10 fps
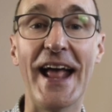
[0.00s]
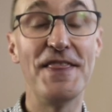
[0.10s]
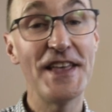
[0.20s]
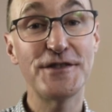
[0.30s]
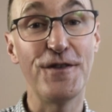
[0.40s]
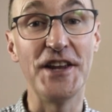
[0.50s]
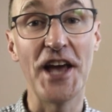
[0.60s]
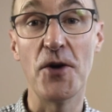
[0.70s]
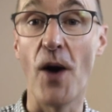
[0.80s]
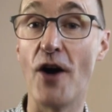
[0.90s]
In this
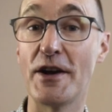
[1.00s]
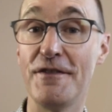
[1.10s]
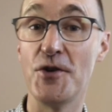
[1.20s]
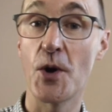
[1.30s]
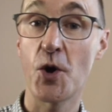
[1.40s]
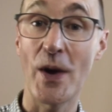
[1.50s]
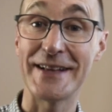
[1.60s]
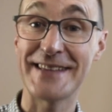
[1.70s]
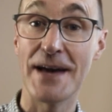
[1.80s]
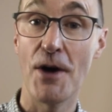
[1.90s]
video, I'll give you a
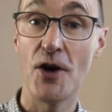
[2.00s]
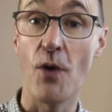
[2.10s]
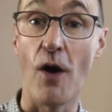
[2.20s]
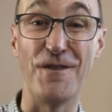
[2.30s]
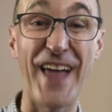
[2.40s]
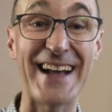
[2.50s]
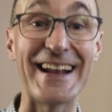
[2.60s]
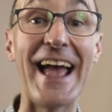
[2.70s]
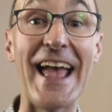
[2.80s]
quick demo of that